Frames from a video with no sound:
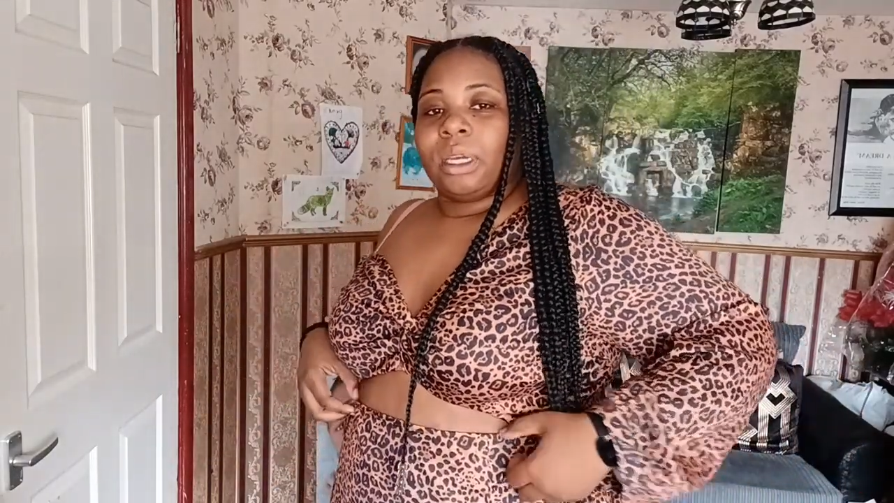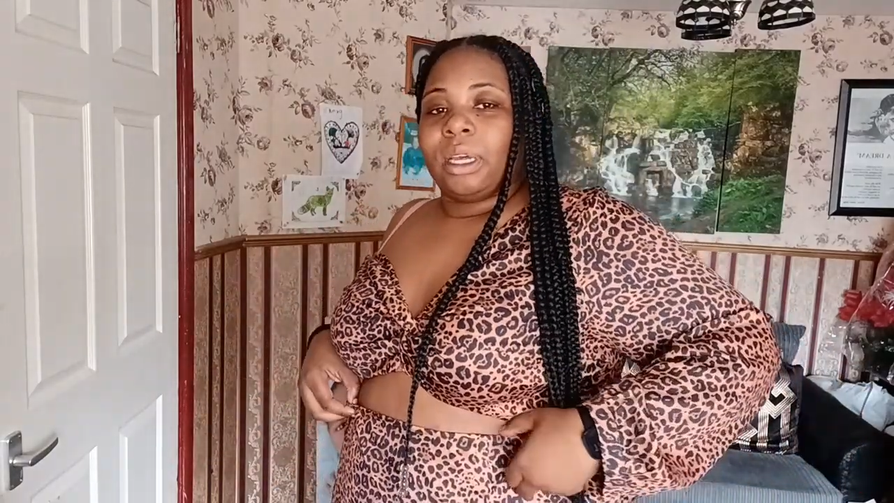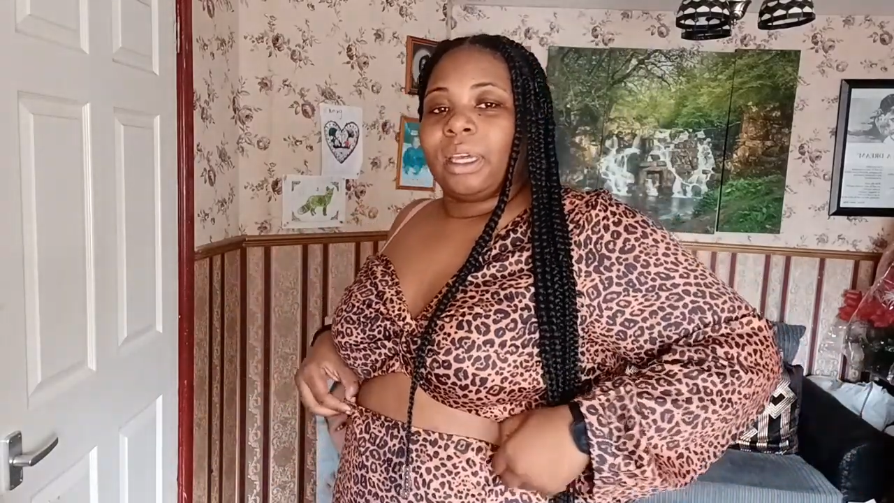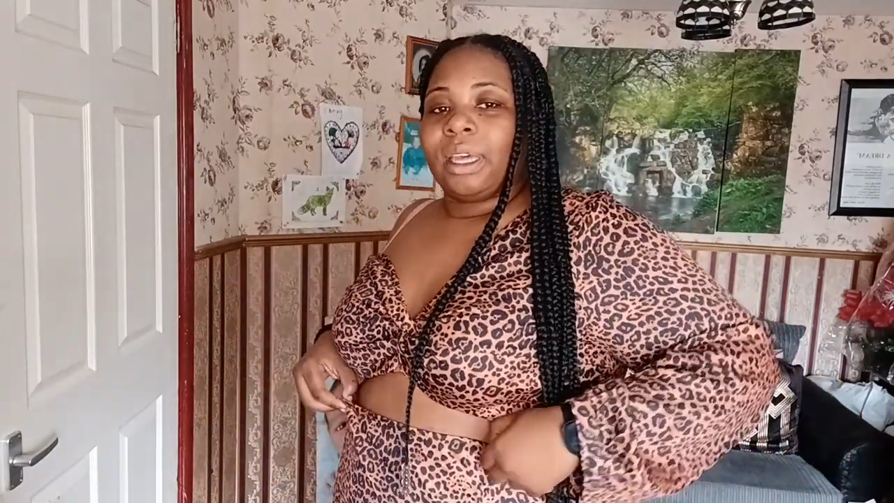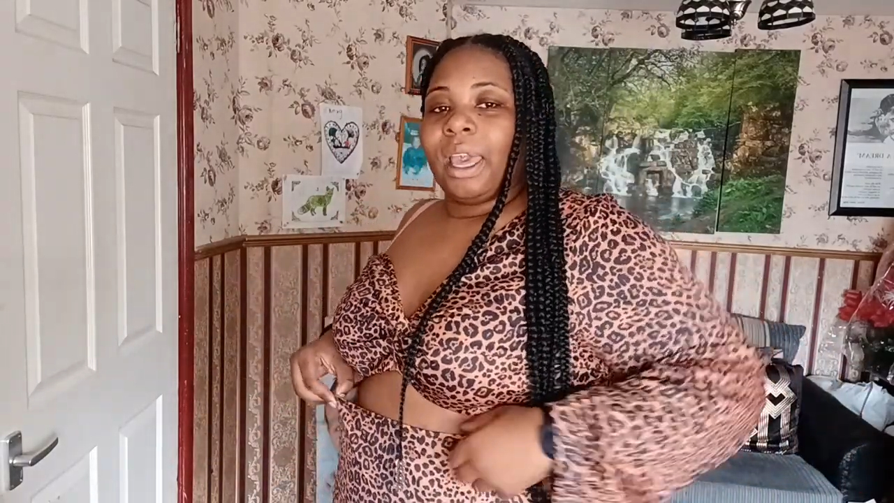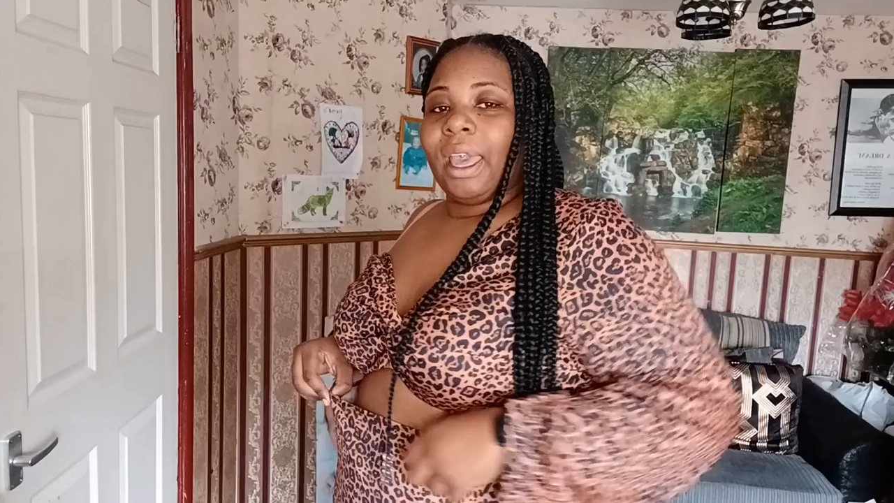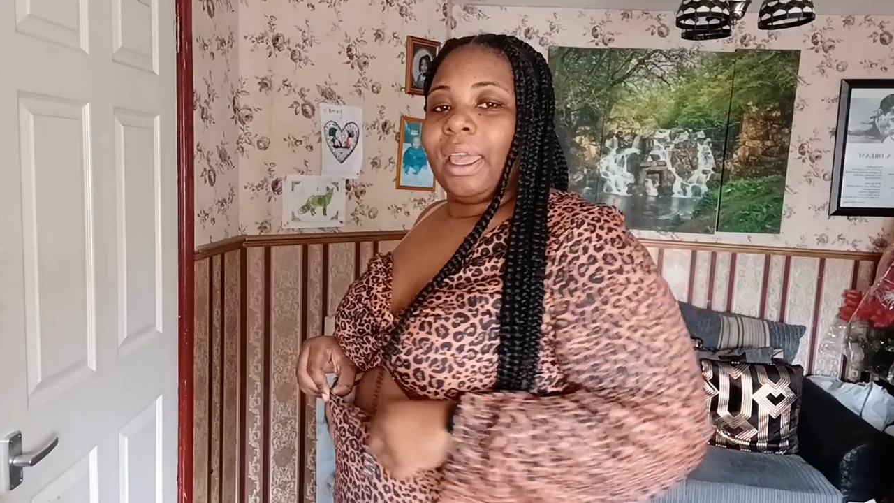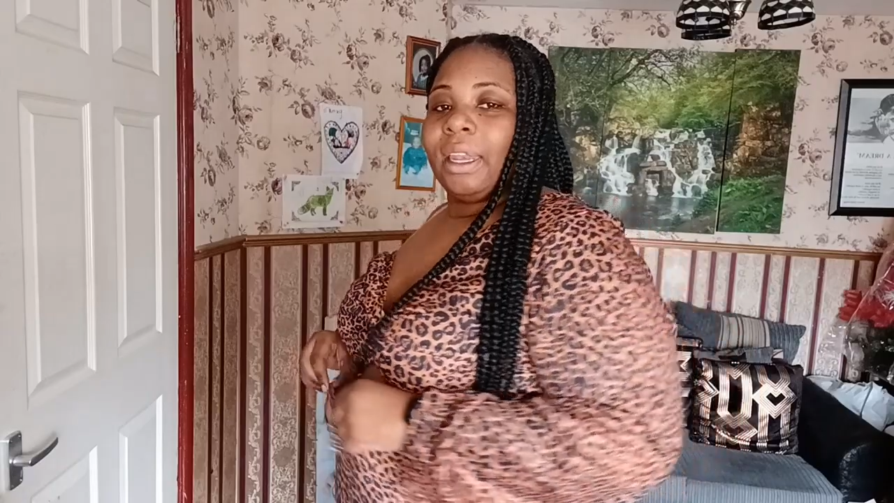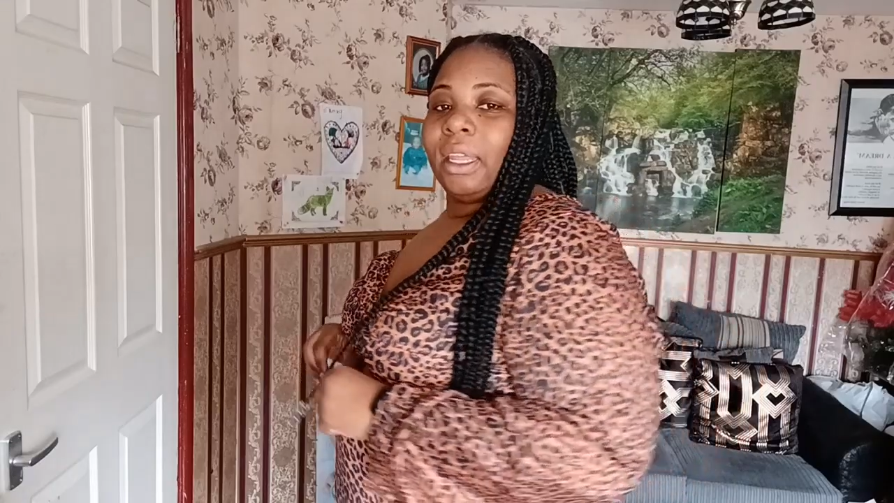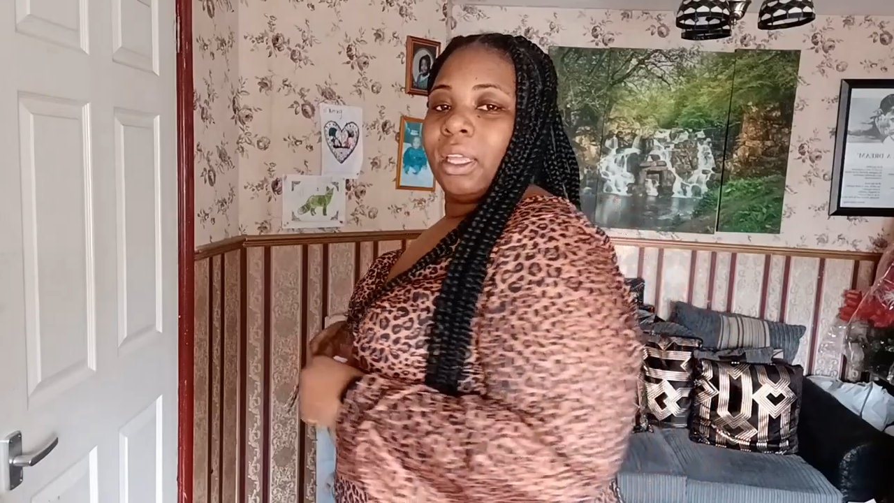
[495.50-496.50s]

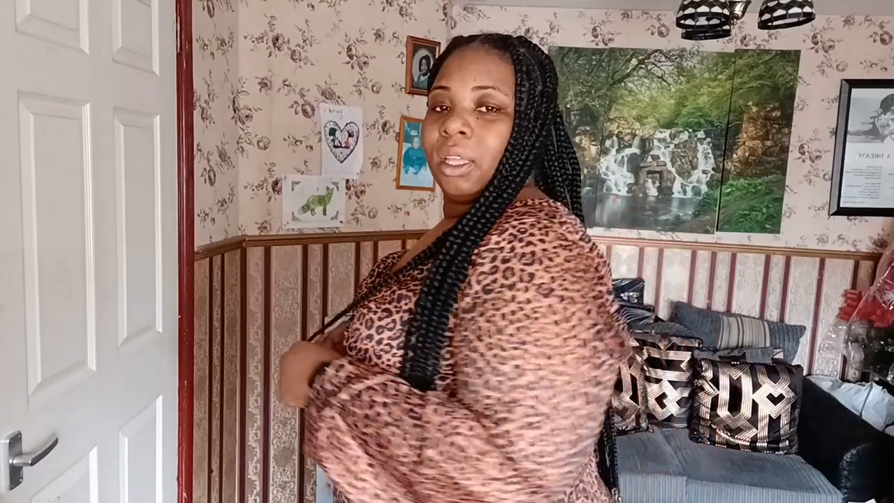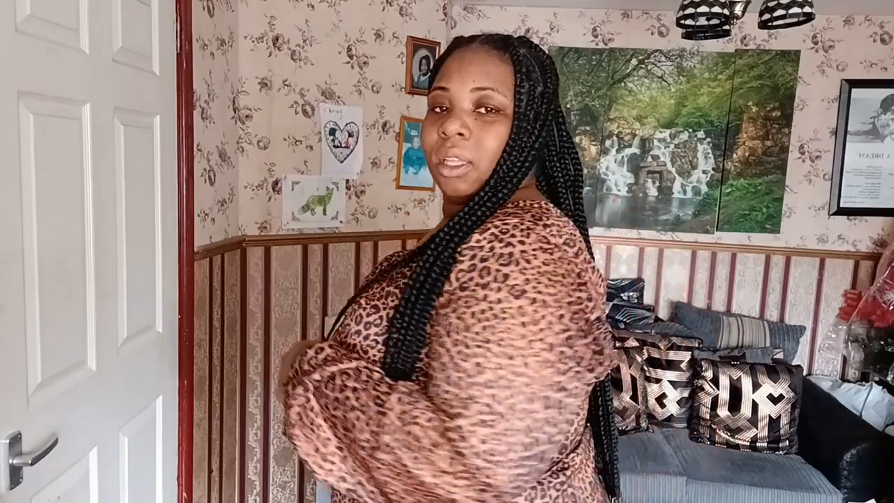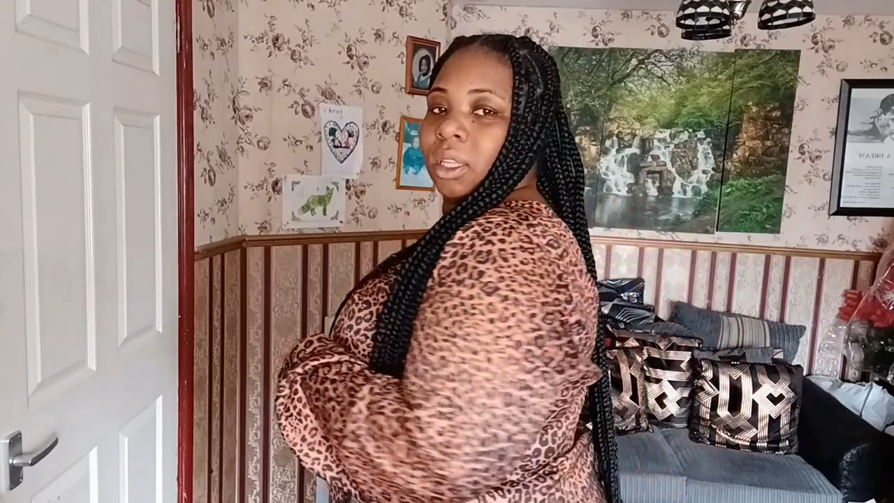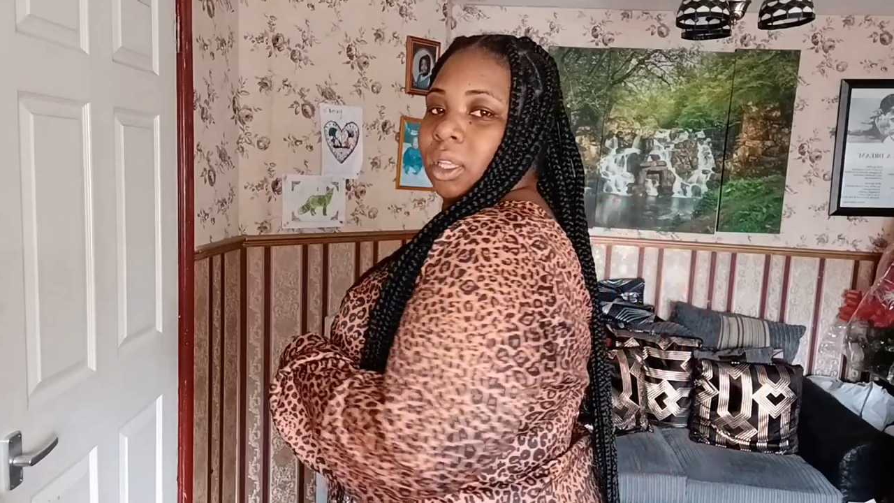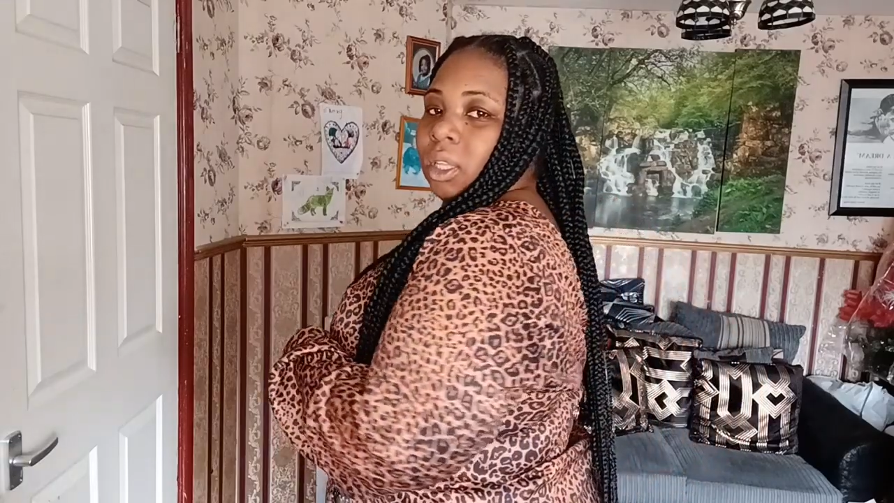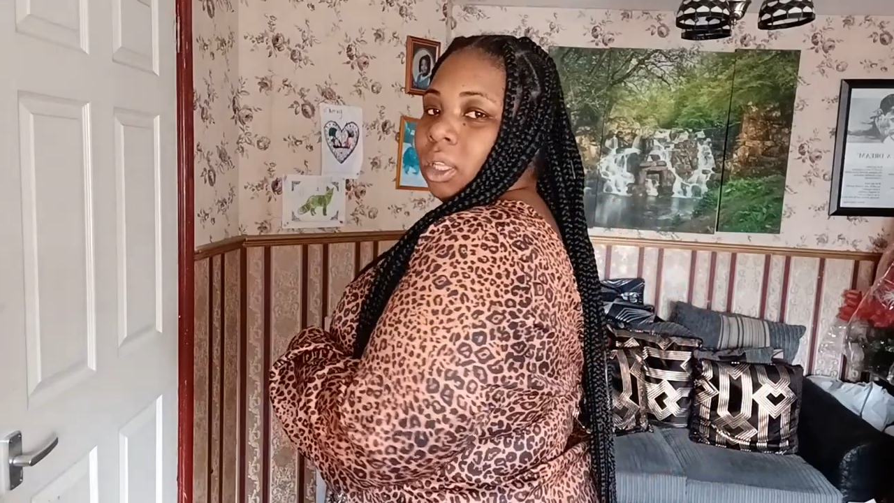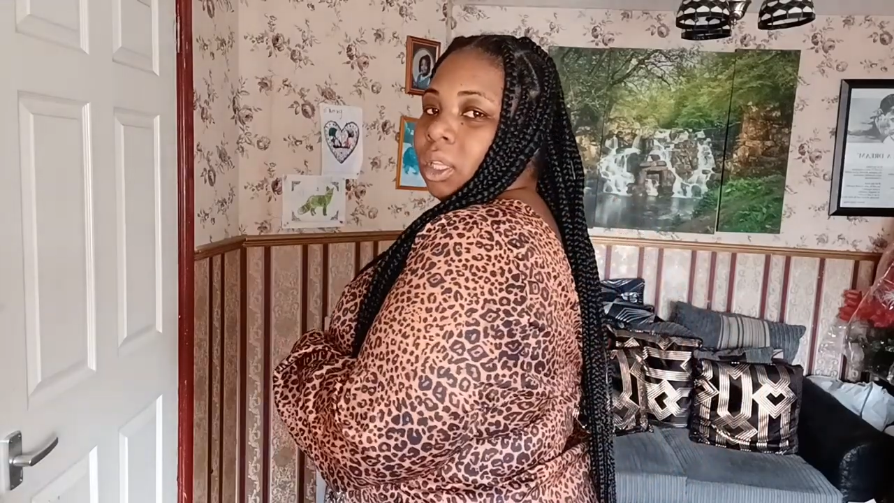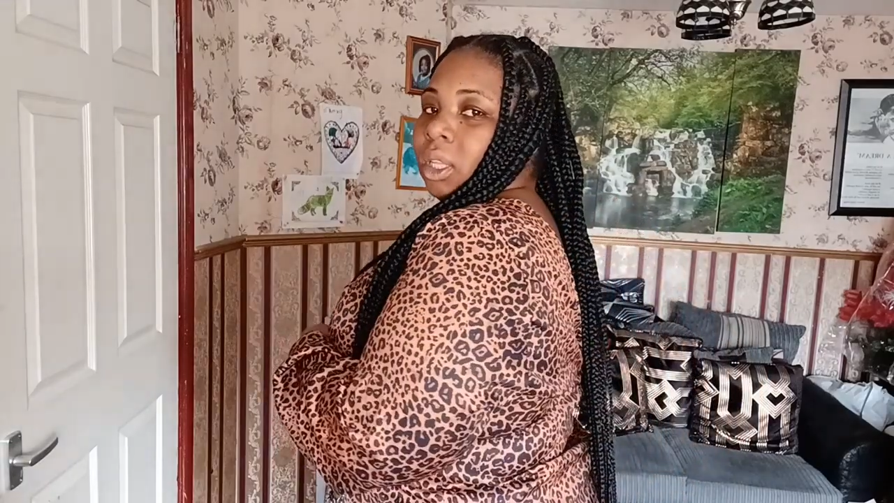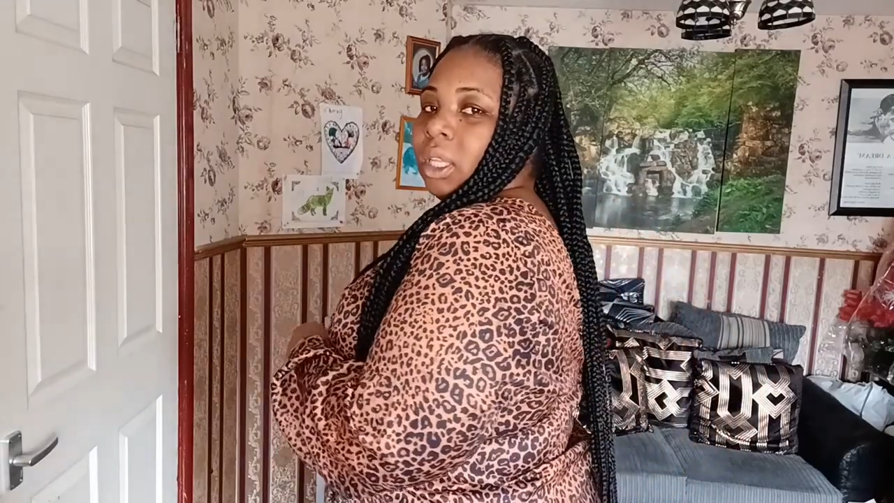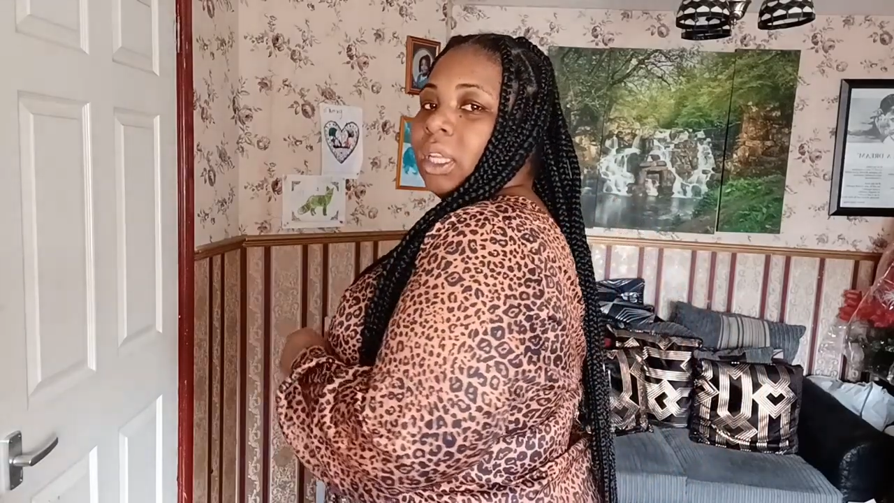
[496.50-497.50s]
again,
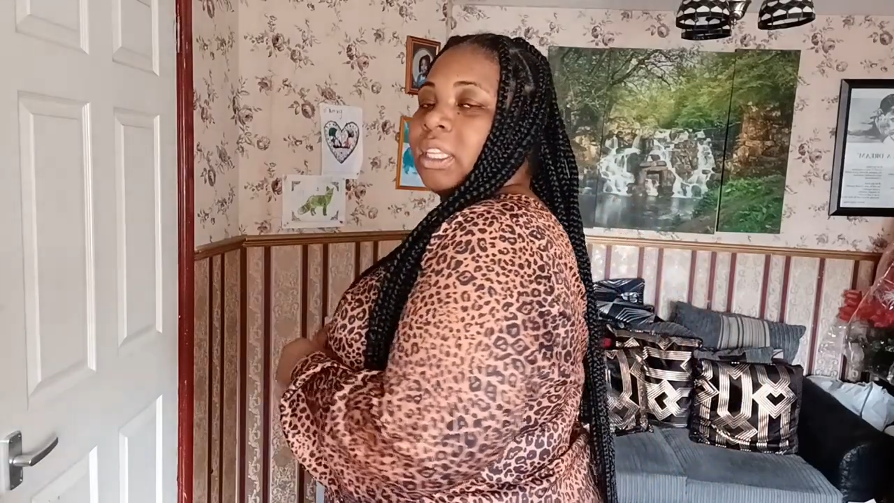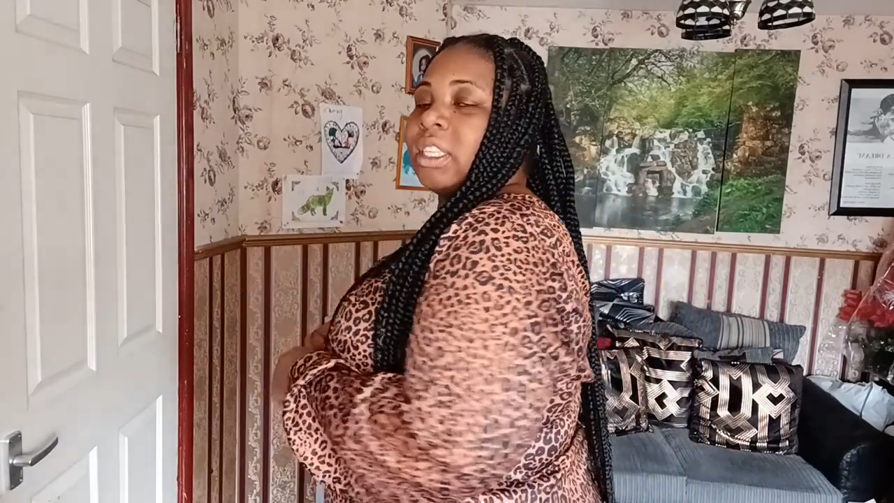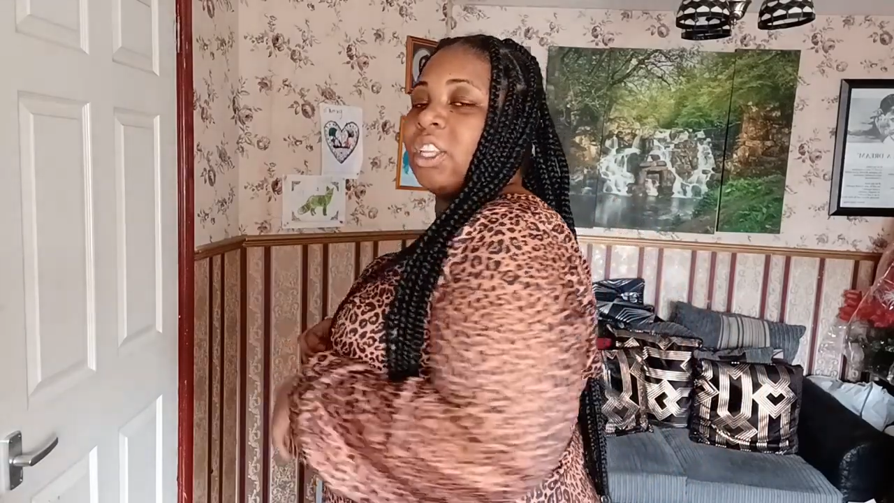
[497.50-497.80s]
it's